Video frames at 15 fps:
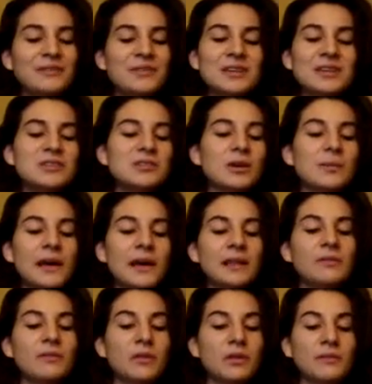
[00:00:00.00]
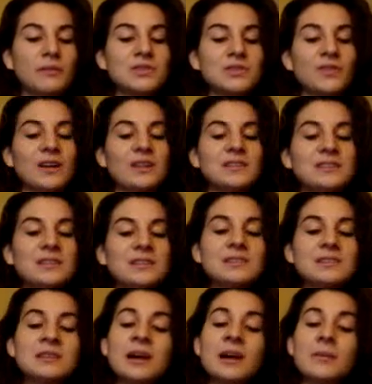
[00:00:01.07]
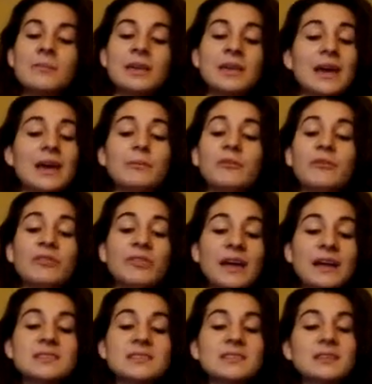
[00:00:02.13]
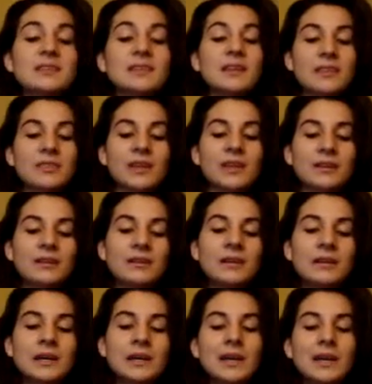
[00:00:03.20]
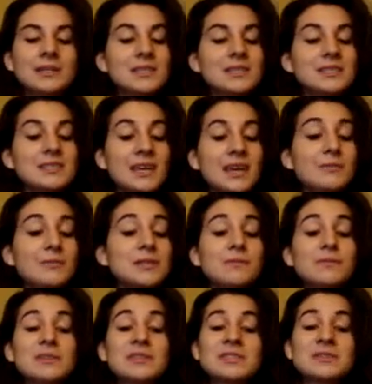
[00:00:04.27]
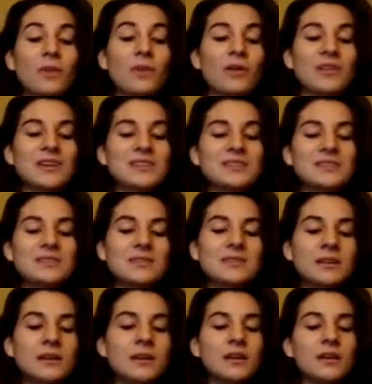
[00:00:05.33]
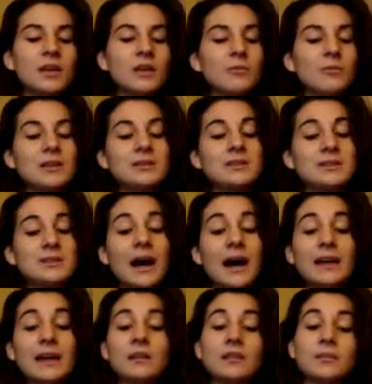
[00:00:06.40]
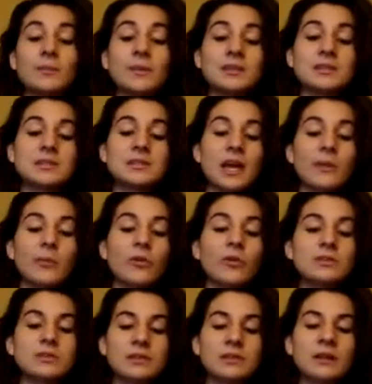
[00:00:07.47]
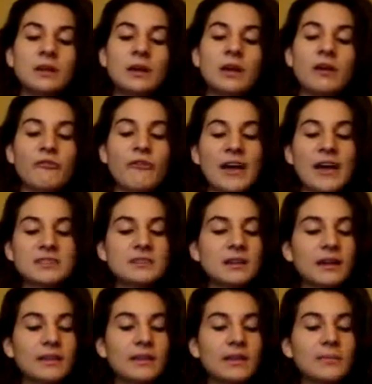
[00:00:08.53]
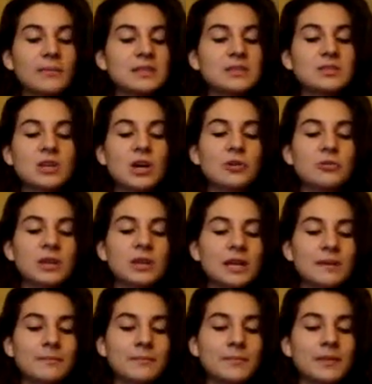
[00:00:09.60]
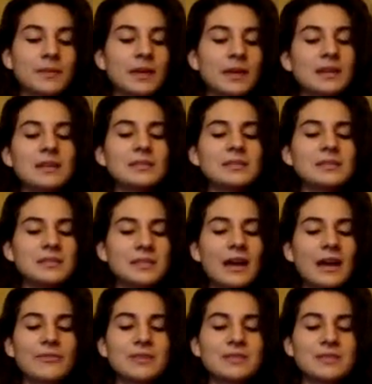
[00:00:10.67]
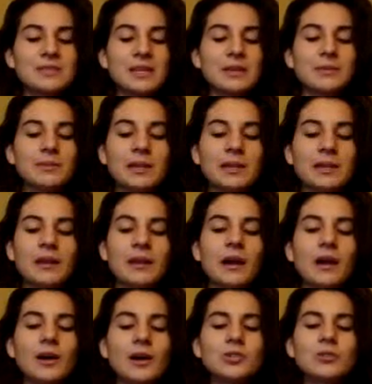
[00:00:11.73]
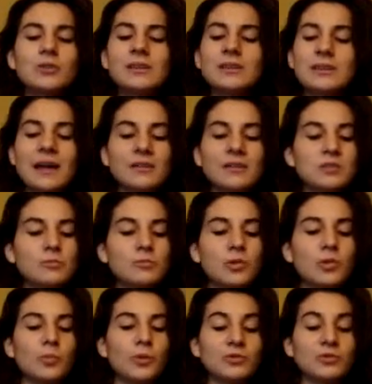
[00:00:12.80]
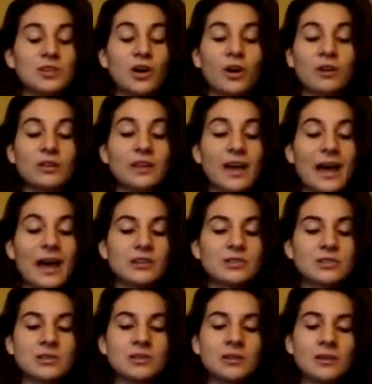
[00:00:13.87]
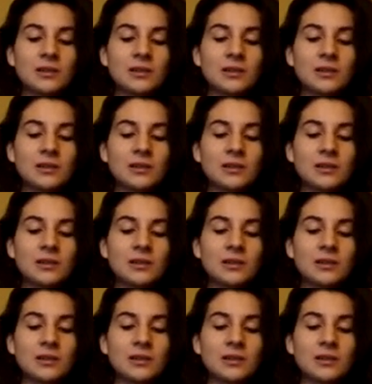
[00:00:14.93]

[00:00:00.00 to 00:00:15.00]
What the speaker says: Fyodor Pavlovich, for instance, began with next to nothing. His estate was of the smallest. He ran to dine at other men's tables, and fastened on them as a toady, yet at his death it seemed that he had 100,000 rubles in hard cash.